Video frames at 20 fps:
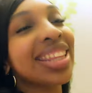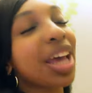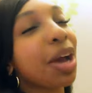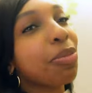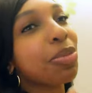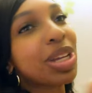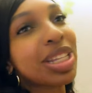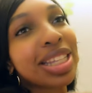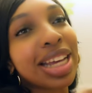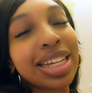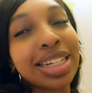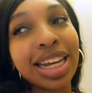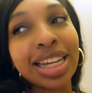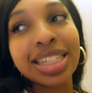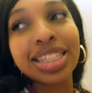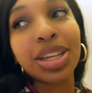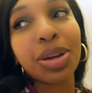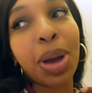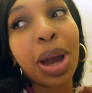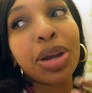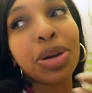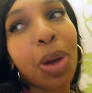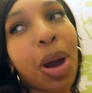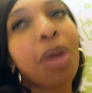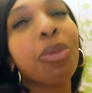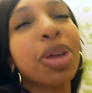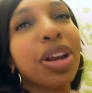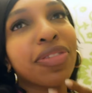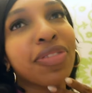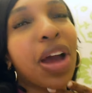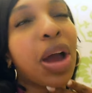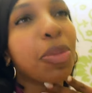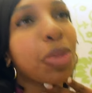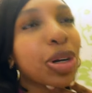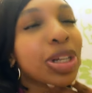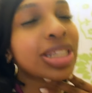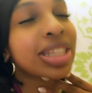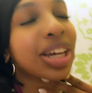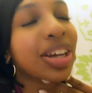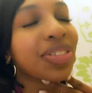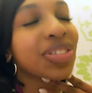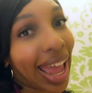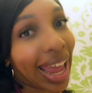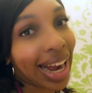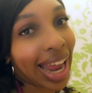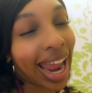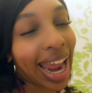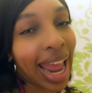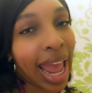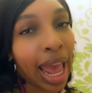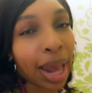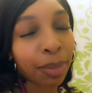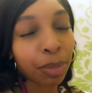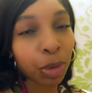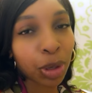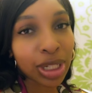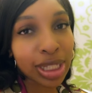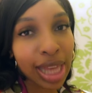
that was a done deal I know I would have found more stuff had I had more